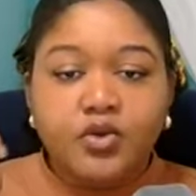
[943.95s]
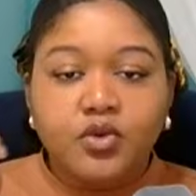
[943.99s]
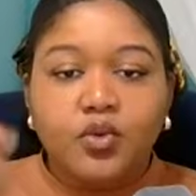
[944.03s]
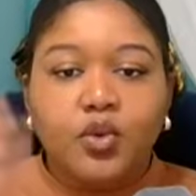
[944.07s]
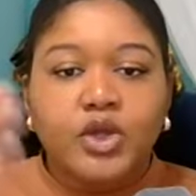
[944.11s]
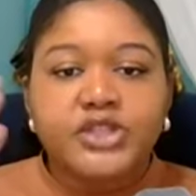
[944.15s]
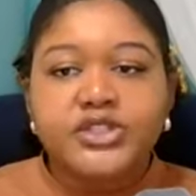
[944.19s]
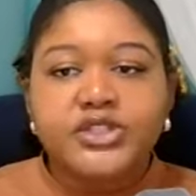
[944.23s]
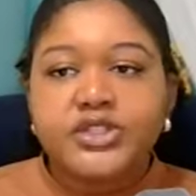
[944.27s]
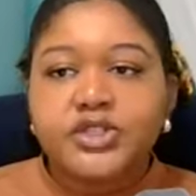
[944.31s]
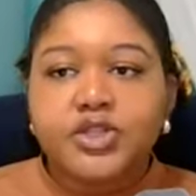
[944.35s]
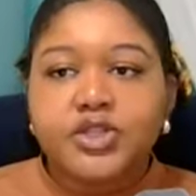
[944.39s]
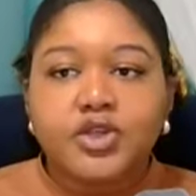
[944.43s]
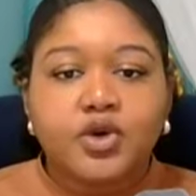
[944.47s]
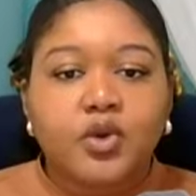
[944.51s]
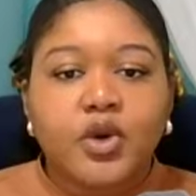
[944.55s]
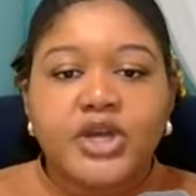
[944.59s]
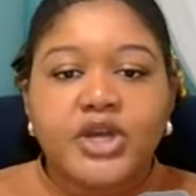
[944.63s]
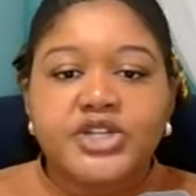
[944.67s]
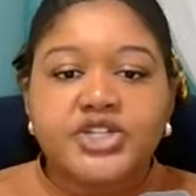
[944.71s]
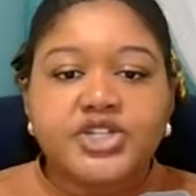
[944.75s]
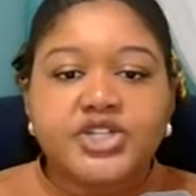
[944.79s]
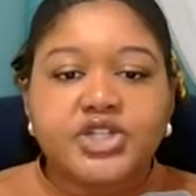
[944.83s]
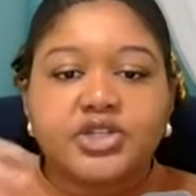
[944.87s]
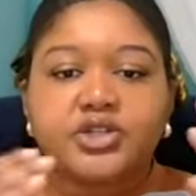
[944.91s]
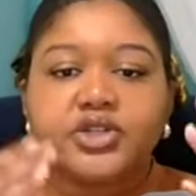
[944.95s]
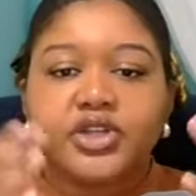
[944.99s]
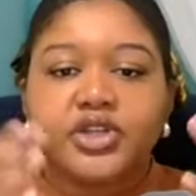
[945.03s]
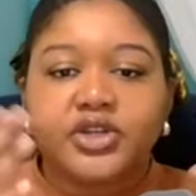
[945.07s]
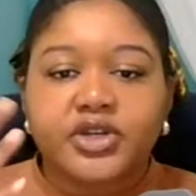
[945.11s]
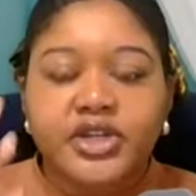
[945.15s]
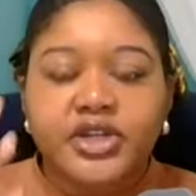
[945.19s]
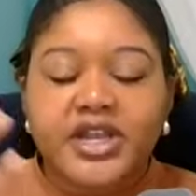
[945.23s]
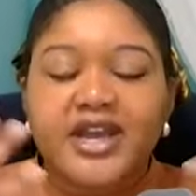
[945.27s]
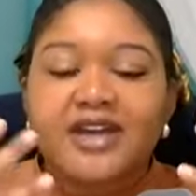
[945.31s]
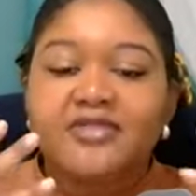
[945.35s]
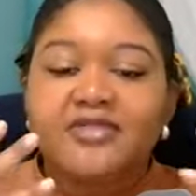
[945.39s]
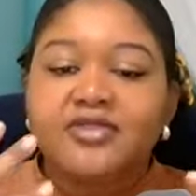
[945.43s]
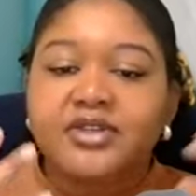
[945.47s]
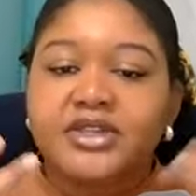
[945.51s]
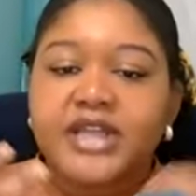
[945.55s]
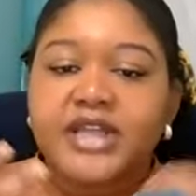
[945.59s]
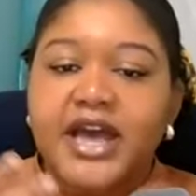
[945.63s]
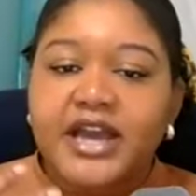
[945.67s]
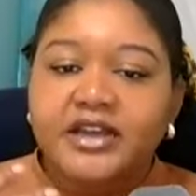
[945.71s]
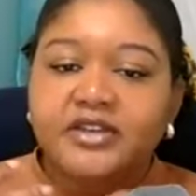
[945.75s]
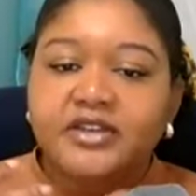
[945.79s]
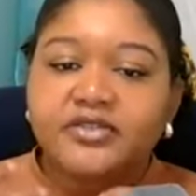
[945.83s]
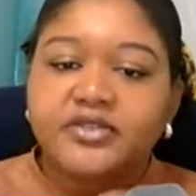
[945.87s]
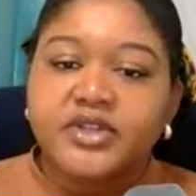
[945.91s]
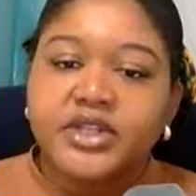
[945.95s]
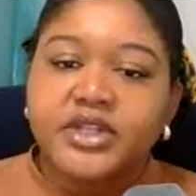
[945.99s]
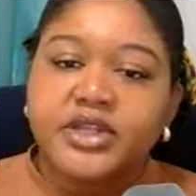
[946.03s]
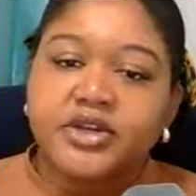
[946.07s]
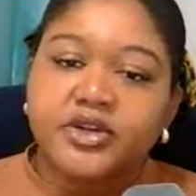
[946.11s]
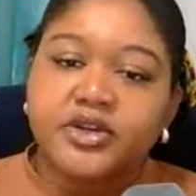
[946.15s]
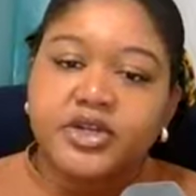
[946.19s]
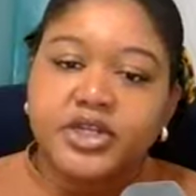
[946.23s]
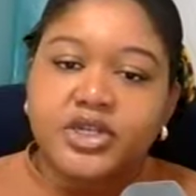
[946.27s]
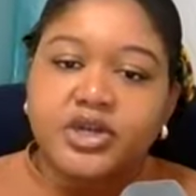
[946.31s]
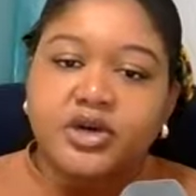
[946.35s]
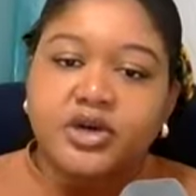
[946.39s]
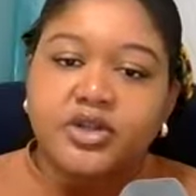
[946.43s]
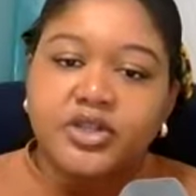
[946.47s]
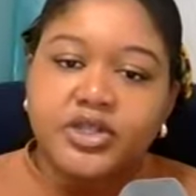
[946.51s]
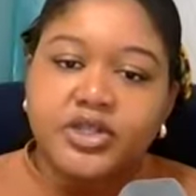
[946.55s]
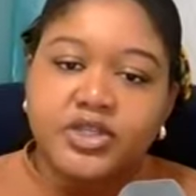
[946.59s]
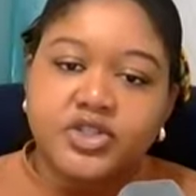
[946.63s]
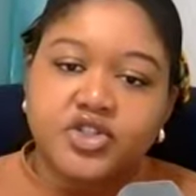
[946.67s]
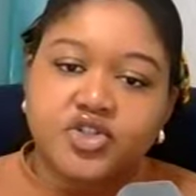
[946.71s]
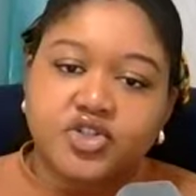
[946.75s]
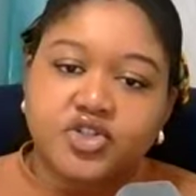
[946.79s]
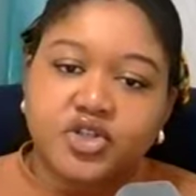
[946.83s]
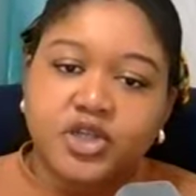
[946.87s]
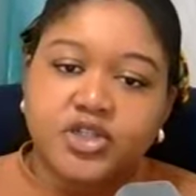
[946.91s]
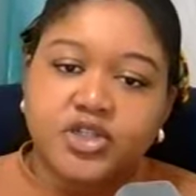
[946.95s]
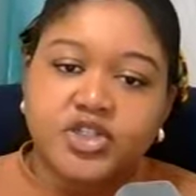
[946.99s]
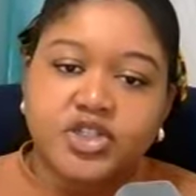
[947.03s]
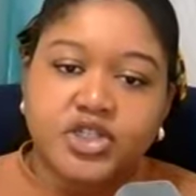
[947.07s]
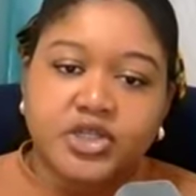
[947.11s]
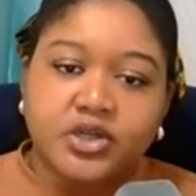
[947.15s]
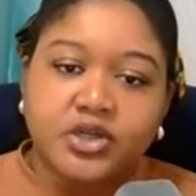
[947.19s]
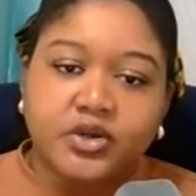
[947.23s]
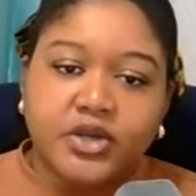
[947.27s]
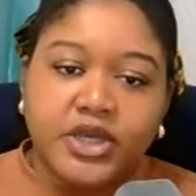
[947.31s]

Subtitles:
What's the question? They're going to have a lack of clarity on the instruction.